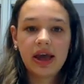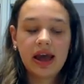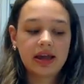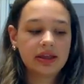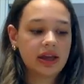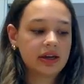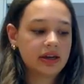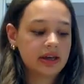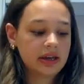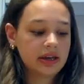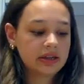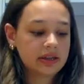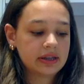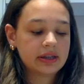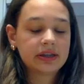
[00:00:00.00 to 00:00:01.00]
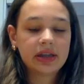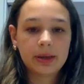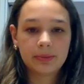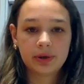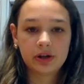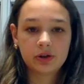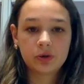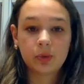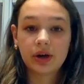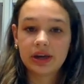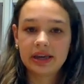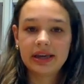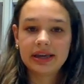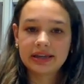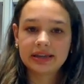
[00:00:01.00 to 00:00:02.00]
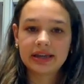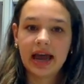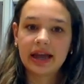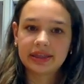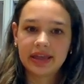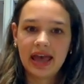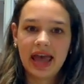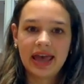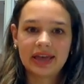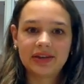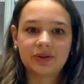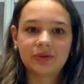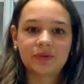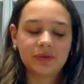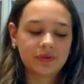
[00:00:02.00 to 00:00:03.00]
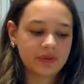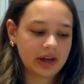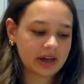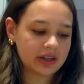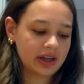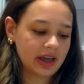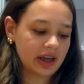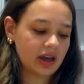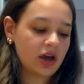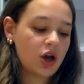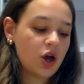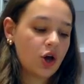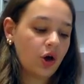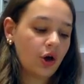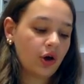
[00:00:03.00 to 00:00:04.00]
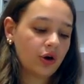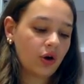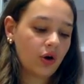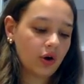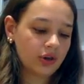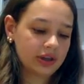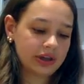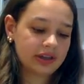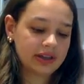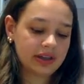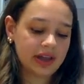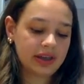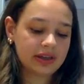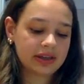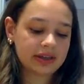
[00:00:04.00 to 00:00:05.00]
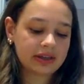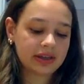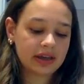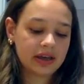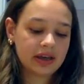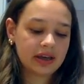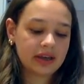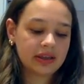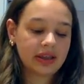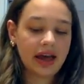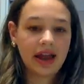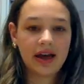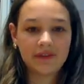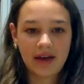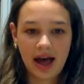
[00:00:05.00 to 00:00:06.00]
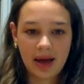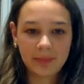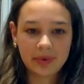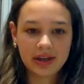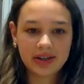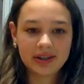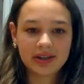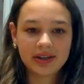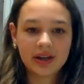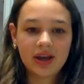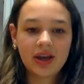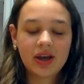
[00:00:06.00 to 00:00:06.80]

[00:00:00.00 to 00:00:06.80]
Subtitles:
and then it's the same place where he is at the end, reflecting on all these things that have happened.